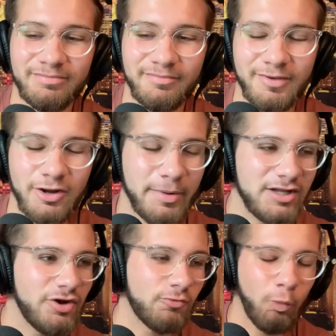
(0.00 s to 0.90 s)
Nobody
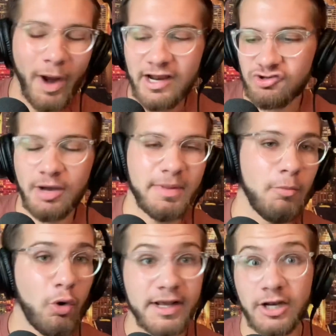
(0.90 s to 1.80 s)
just wakes up in the
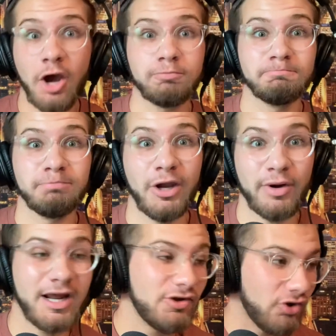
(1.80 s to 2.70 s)
morning and, oh, here it
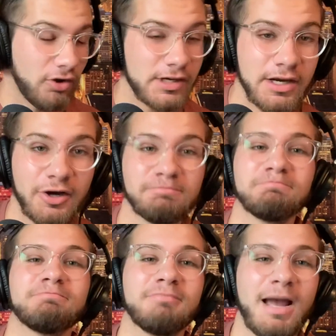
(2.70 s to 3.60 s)
is, all here.
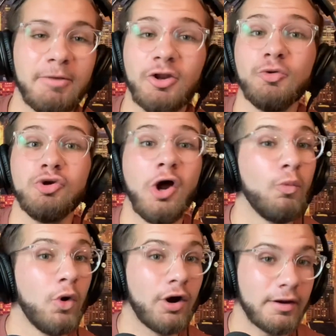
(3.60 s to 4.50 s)
I have to do no
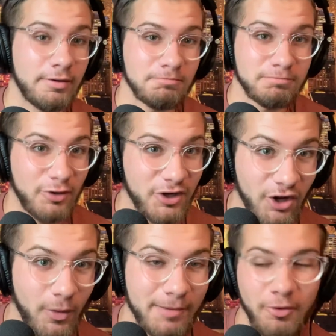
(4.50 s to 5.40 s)
work and put in
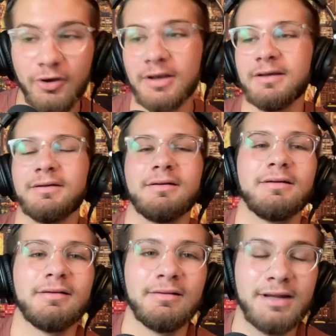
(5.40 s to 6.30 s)
no effort.
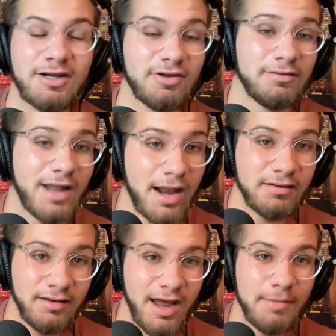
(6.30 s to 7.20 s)
It takes a lot of
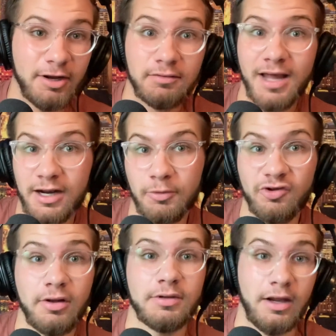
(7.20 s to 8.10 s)
time and a lot of
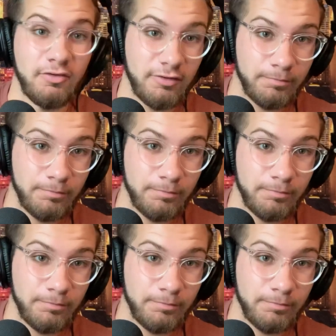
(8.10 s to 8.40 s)
resilience.